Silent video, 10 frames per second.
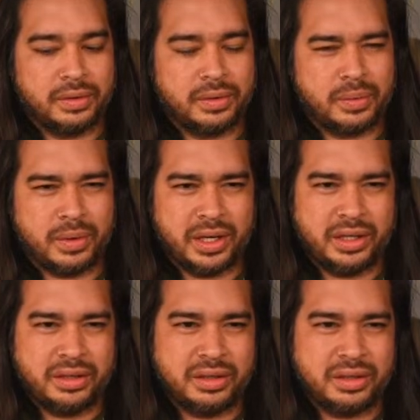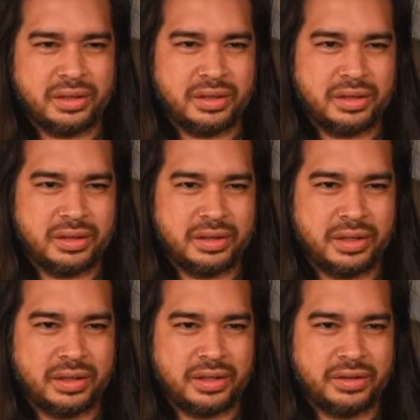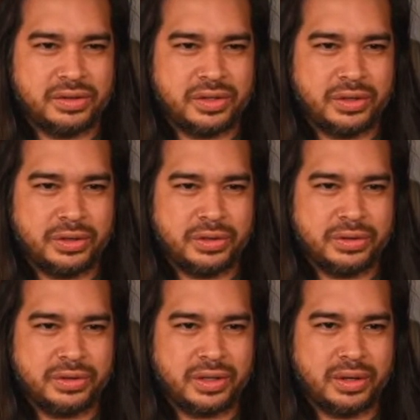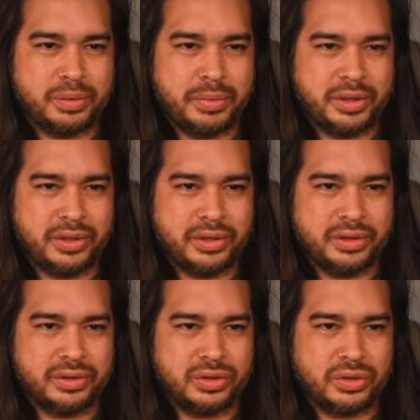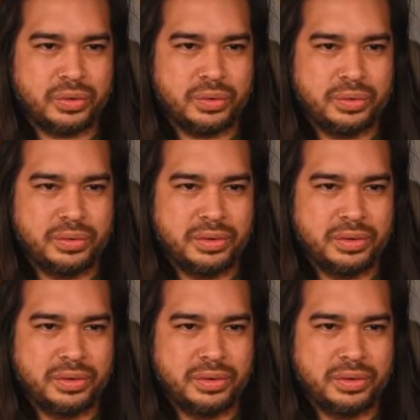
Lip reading: Right? And then 0, so that would be a 2.